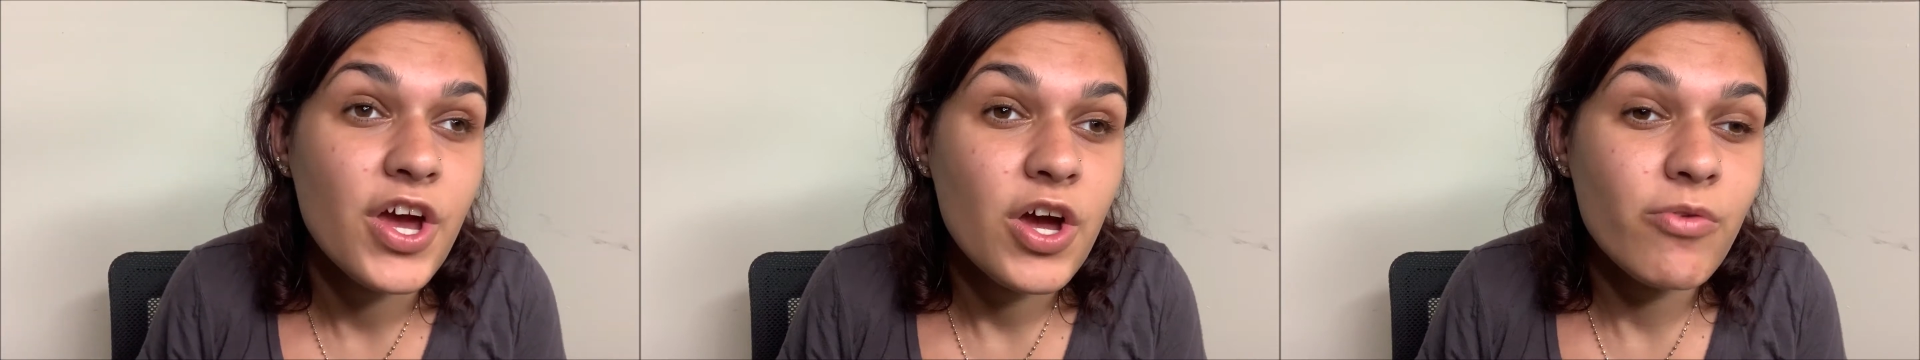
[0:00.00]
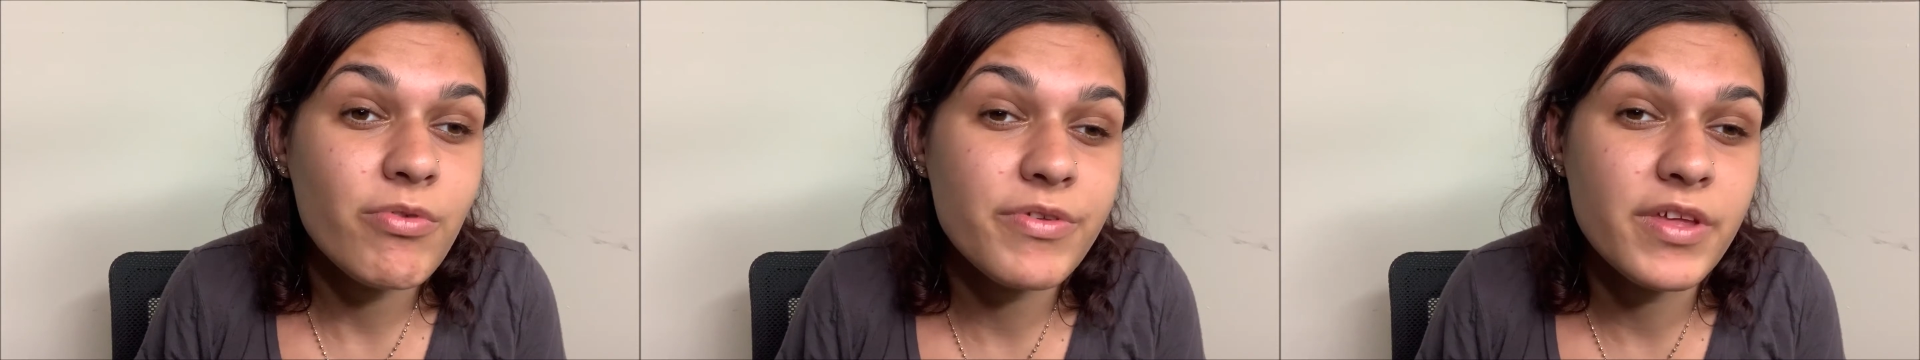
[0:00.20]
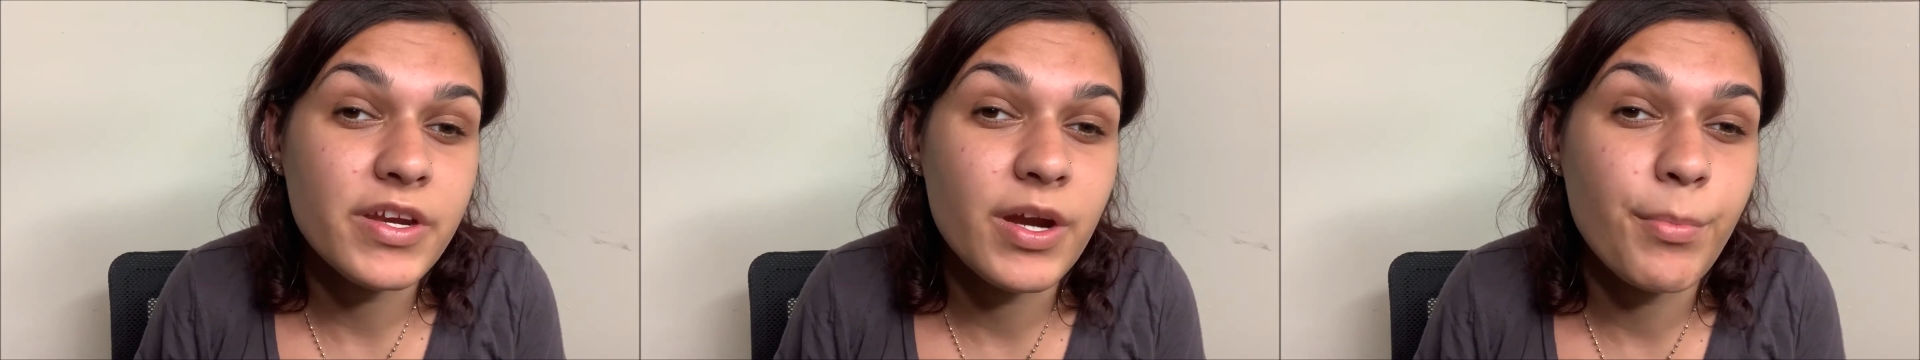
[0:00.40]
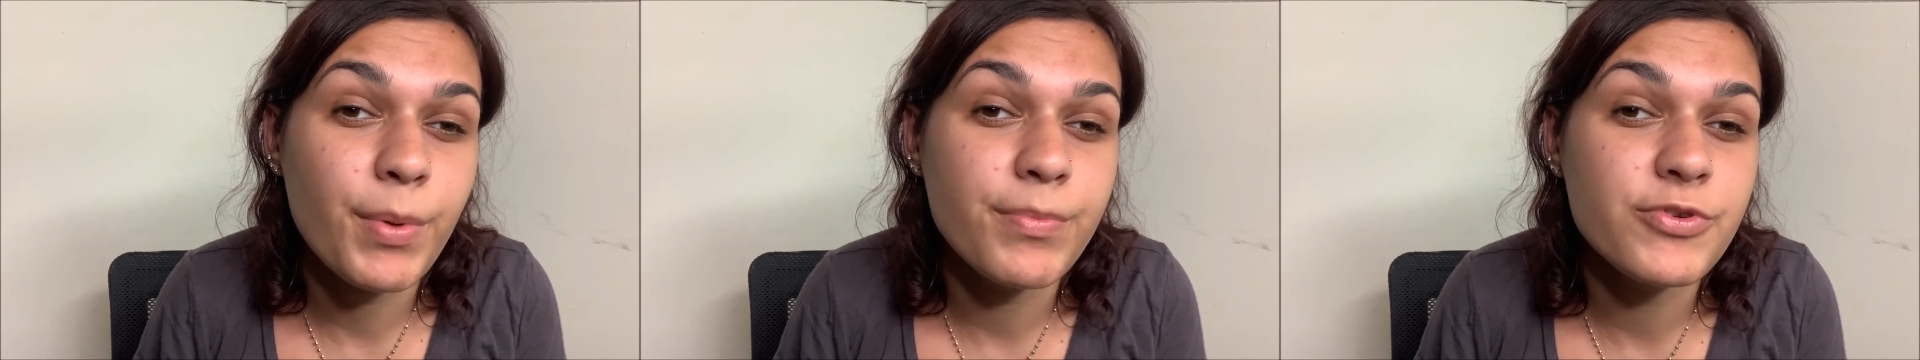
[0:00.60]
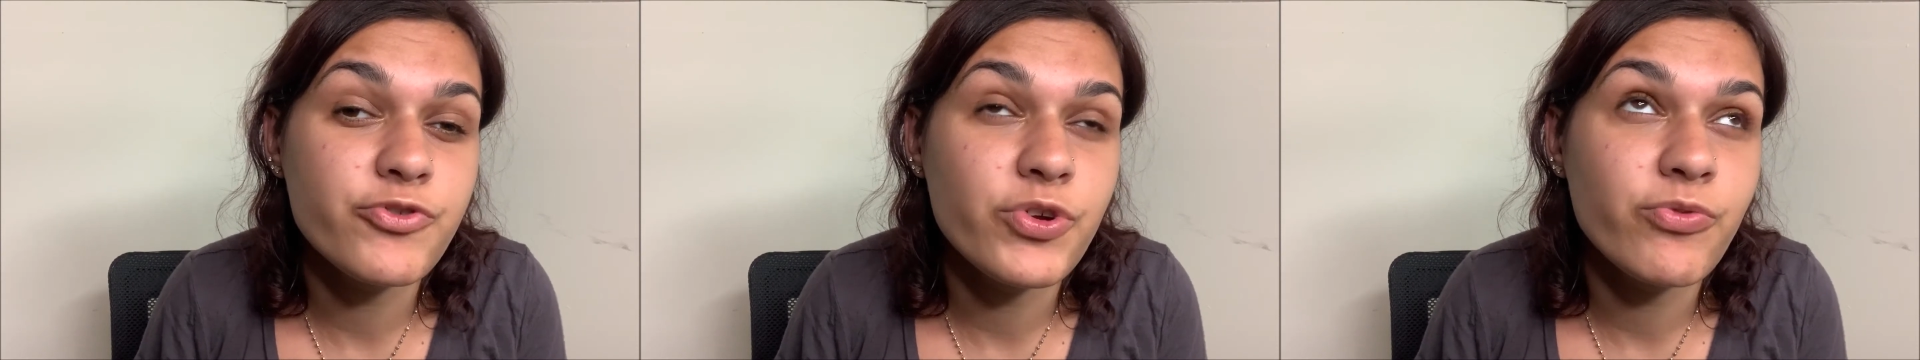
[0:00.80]
with a number
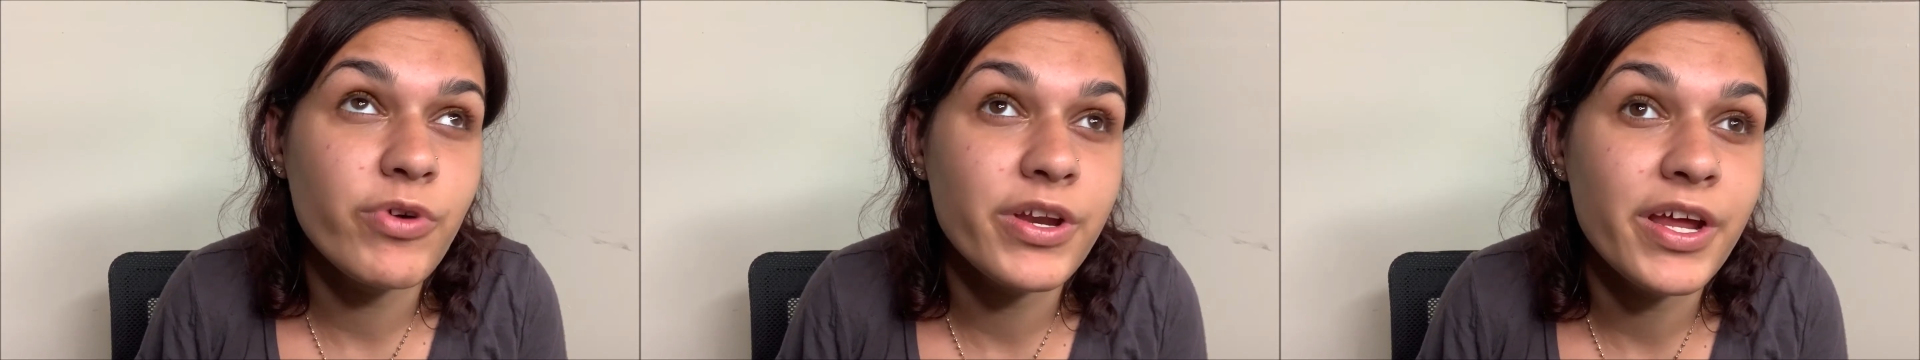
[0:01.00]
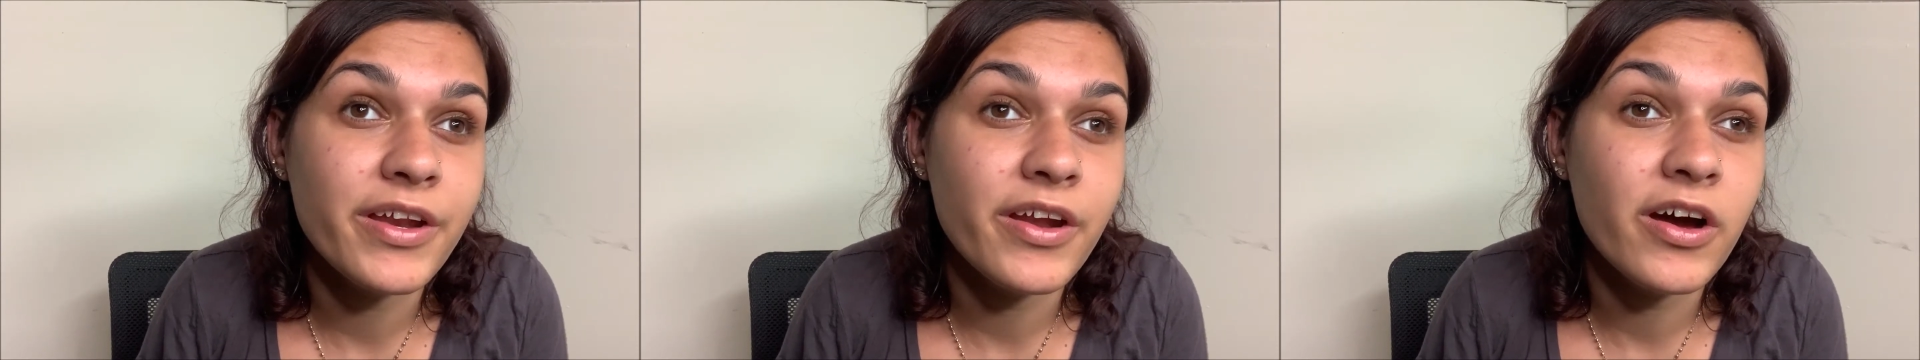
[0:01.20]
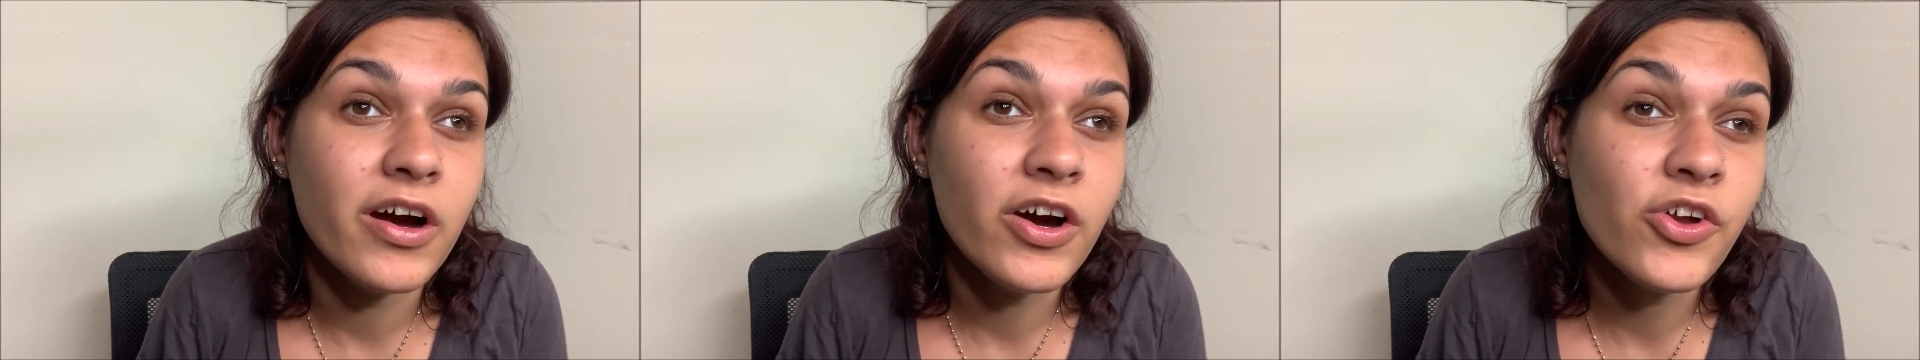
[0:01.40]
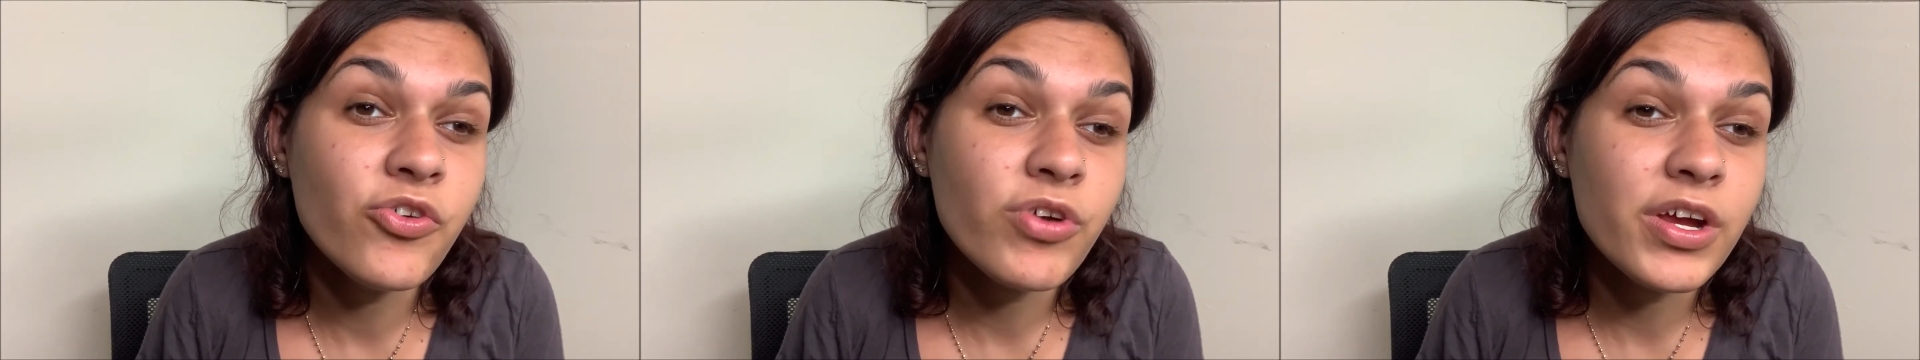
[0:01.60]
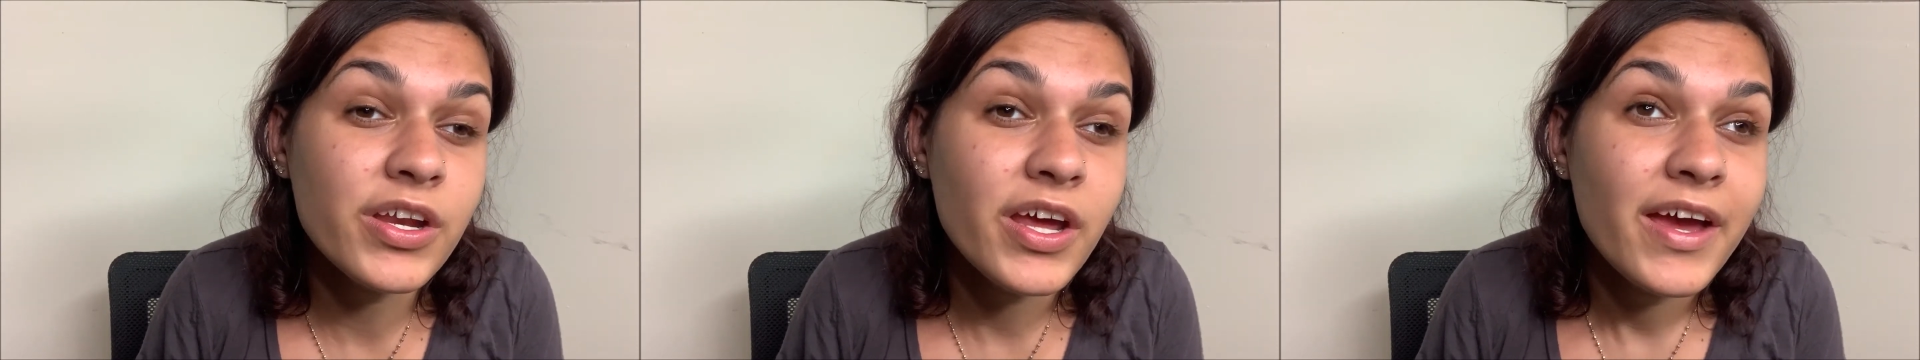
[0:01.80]
between 1 and
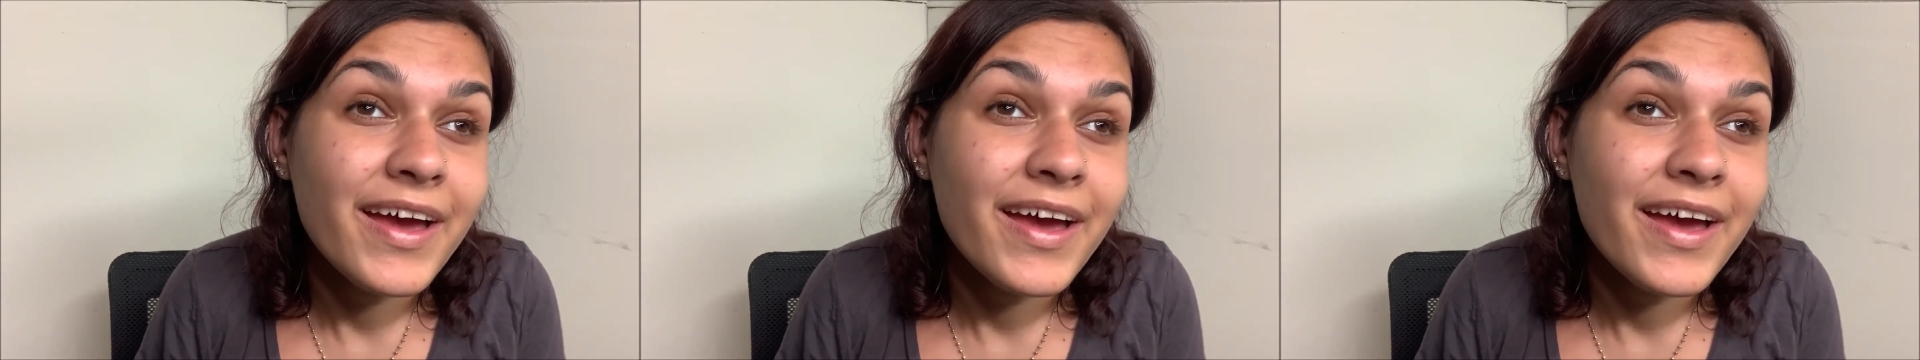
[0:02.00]
100.